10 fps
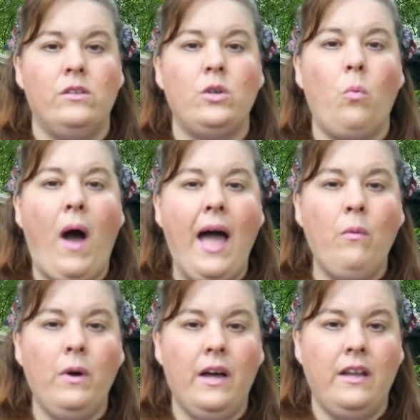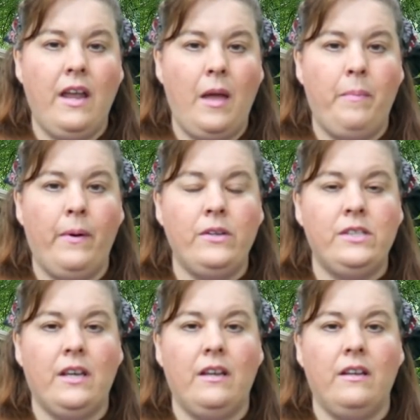So why would a
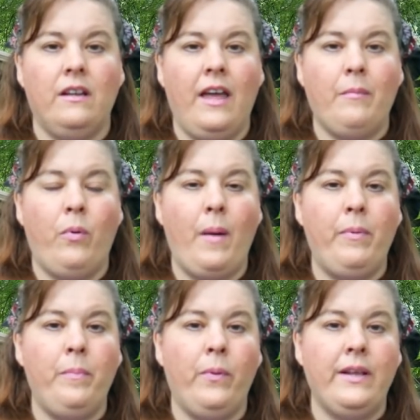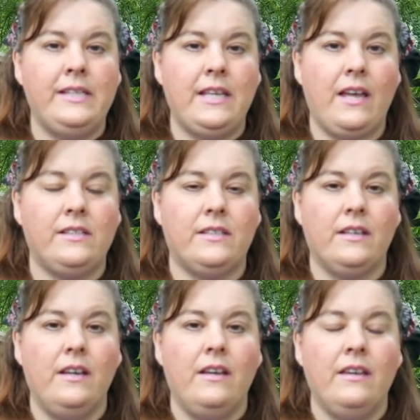person like Prepper Princess
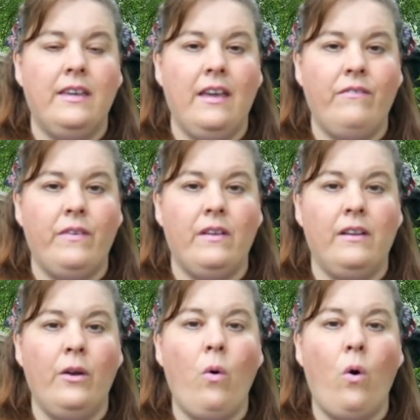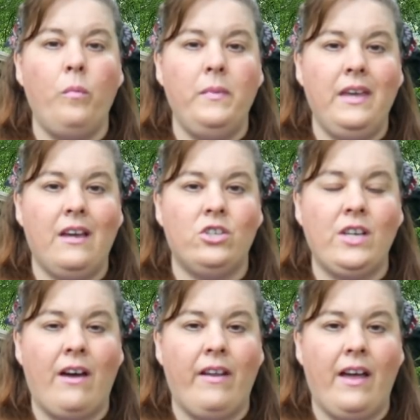give little old me a
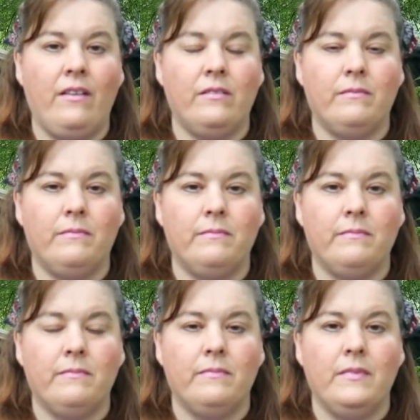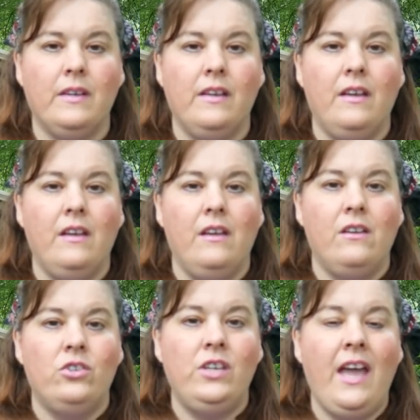shout out.
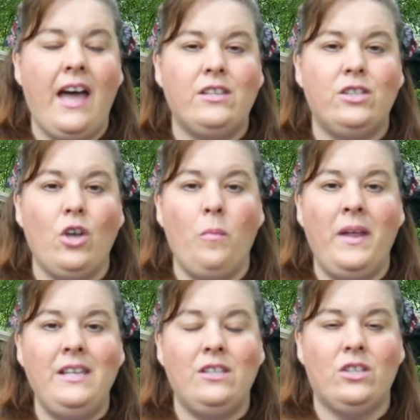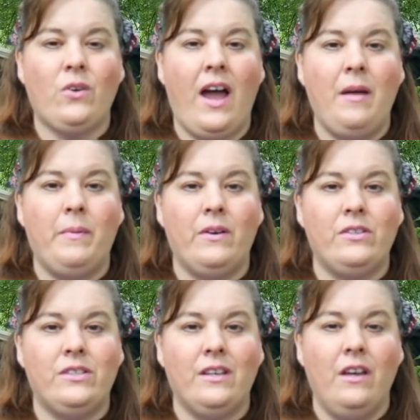She has so many
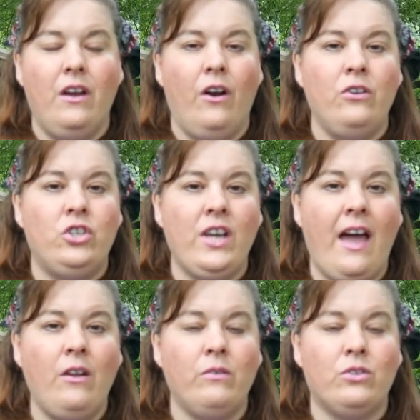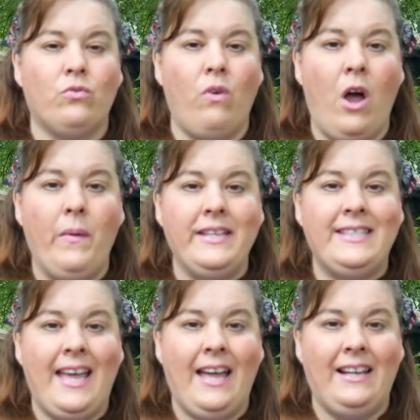subscribers. Her channel is growing
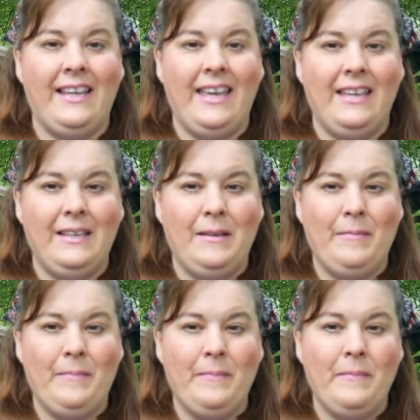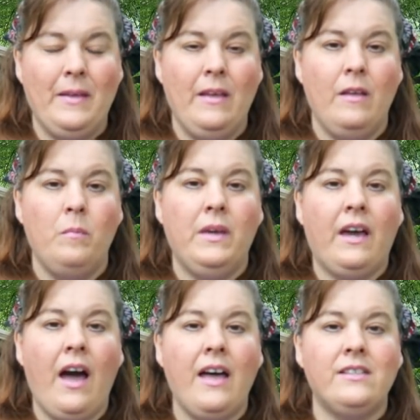daily
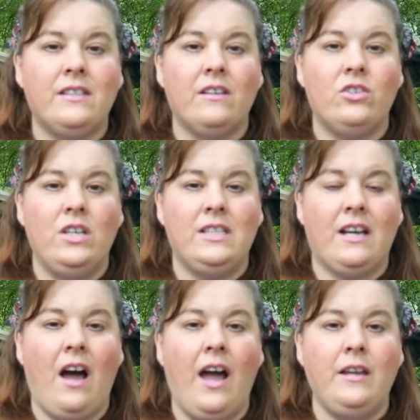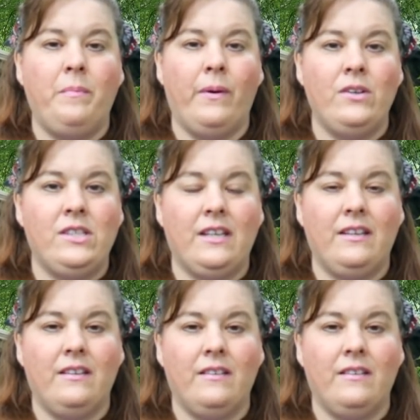because she's a kind person.